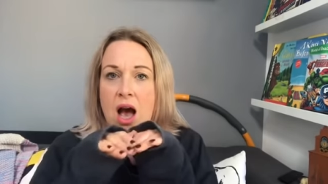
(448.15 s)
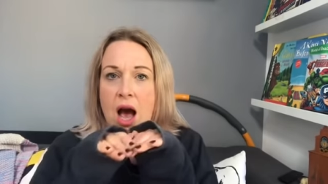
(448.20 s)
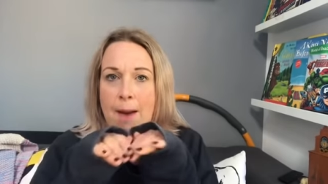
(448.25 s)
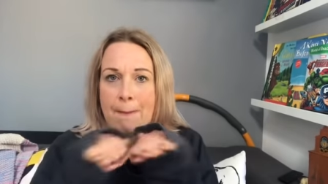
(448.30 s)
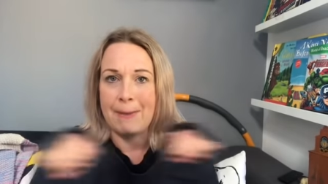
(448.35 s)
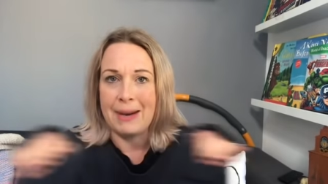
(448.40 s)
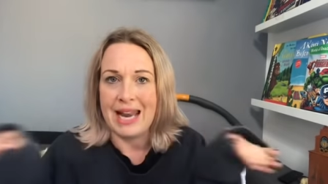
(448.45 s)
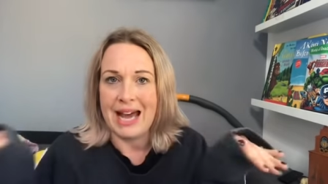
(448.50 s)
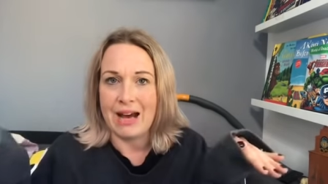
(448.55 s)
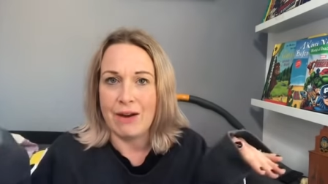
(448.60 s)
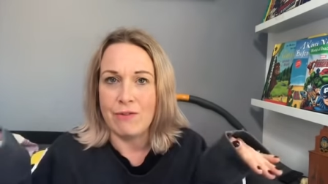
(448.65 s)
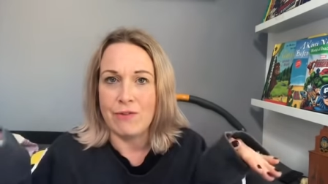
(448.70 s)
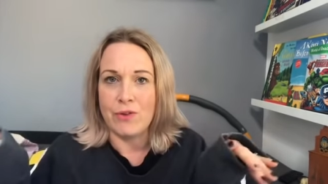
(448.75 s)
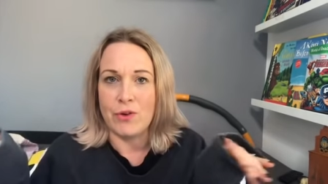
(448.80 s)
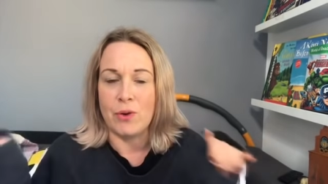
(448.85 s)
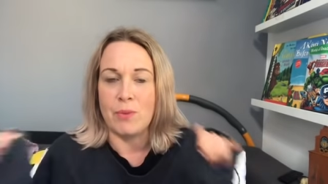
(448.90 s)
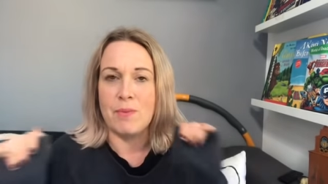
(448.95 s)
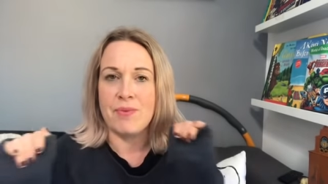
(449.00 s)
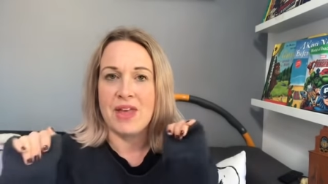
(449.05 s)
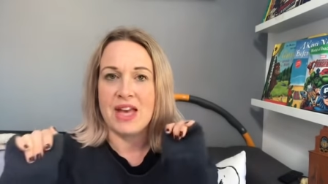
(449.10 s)
a
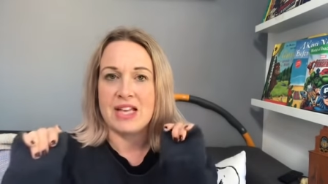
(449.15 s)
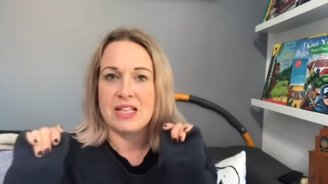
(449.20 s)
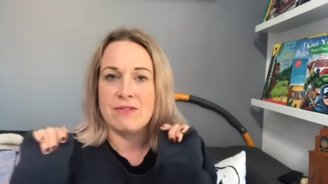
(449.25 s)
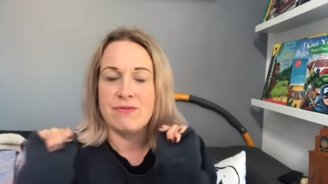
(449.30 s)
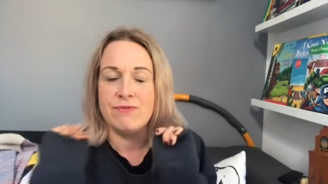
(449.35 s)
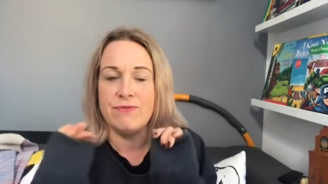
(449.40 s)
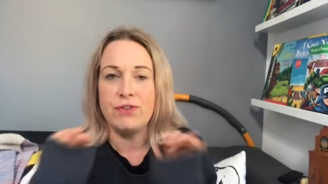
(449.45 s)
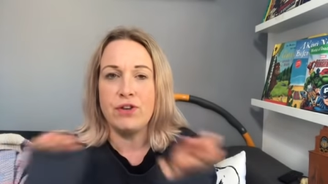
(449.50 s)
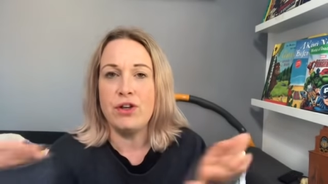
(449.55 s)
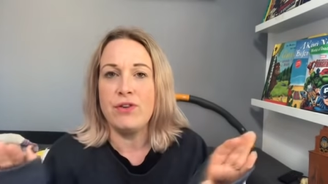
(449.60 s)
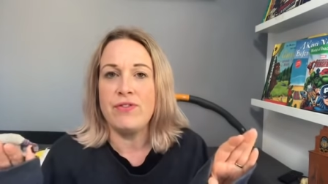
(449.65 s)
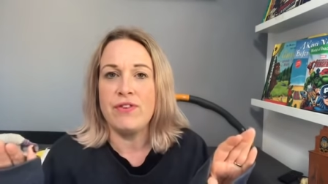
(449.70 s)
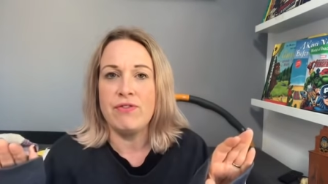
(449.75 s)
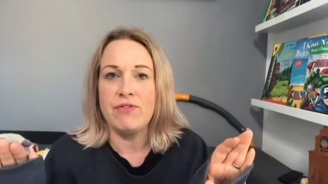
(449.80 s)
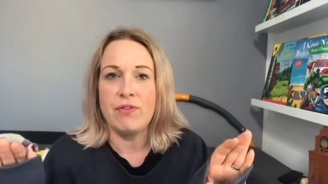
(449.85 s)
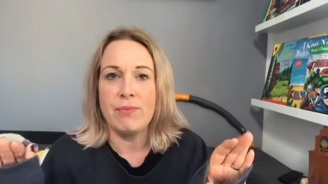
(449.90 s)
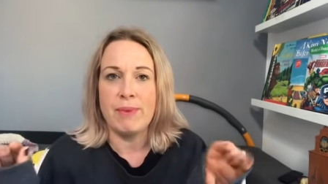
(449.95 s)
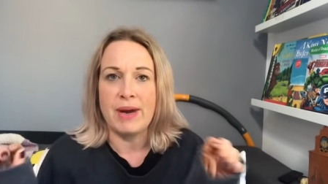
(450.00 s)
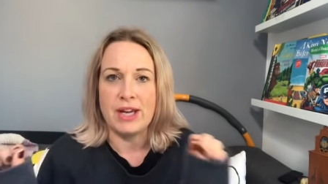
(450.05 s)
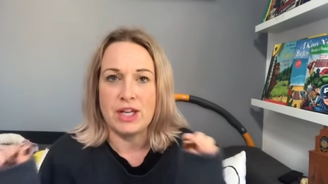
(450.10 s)
platform that is full of
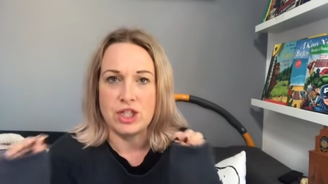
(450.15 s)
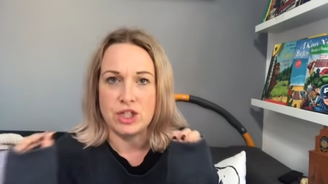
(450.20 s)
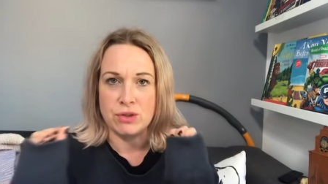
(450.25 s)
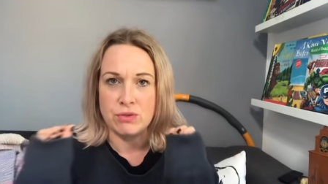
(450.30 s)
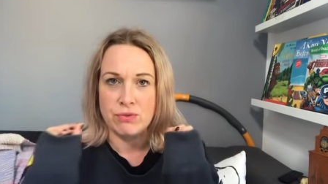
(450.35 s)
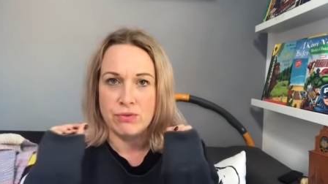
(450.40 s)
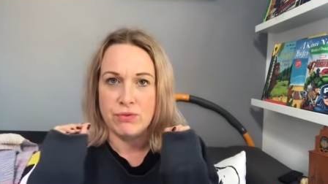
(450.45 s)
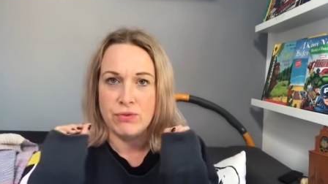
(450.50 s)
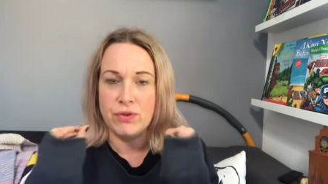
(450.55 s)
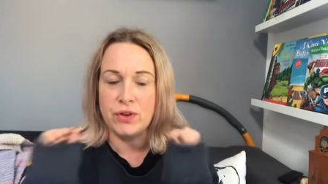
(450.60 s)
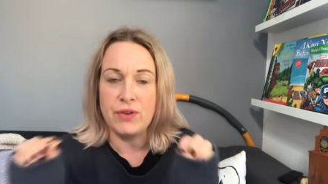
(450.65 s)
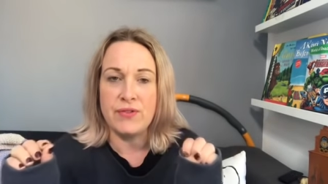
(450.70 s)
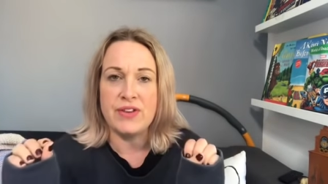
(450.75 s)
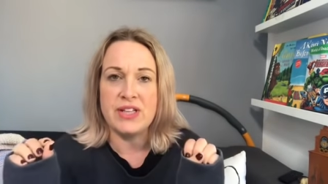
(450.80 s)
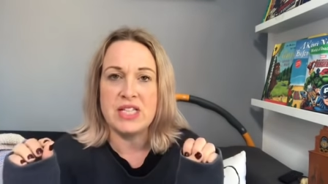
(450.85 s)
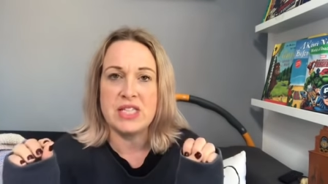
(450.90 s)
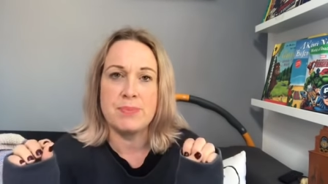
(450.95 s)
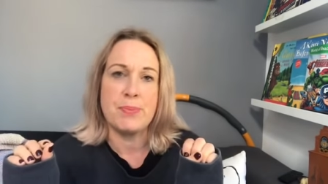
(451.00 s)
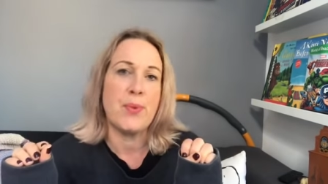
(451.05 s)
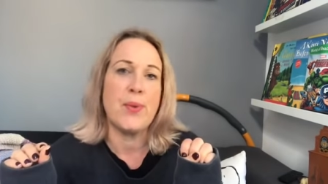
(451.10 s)
information, full of
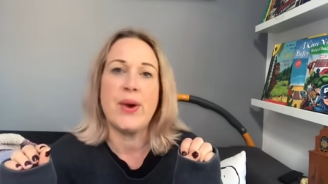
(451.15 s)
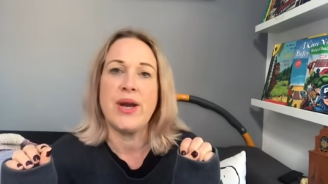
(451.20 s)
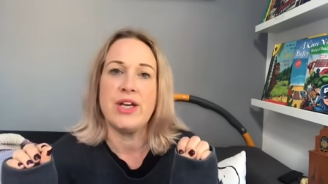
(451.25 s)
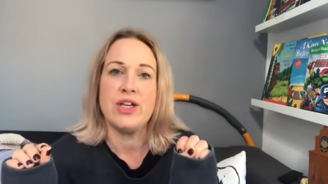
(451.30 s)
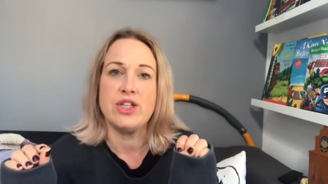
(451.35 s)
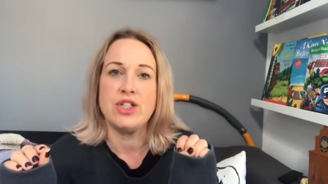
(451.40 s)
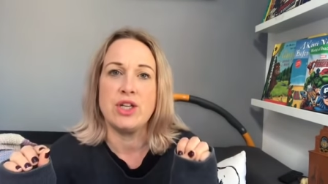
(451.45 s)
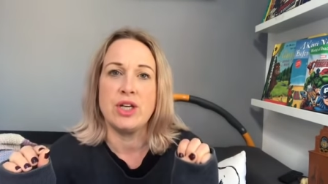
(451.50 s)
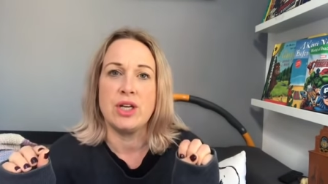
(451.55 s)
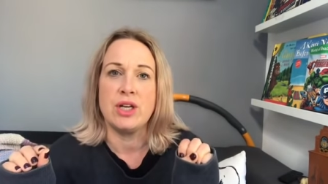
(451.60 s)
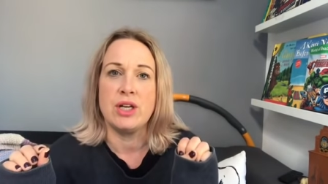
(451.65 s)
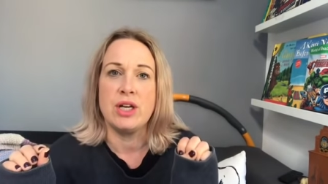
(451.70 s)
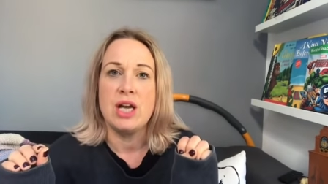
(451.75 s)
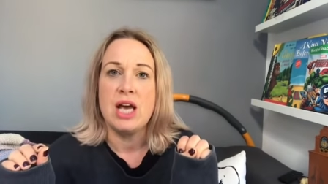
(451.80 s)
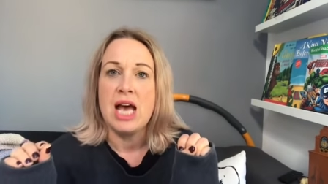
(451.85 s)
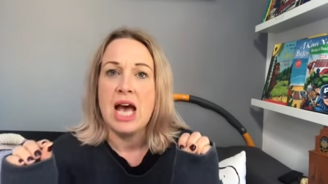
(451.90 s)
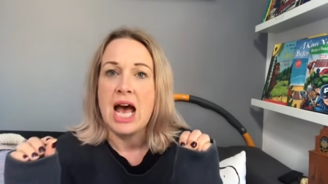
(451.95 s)
inspiration,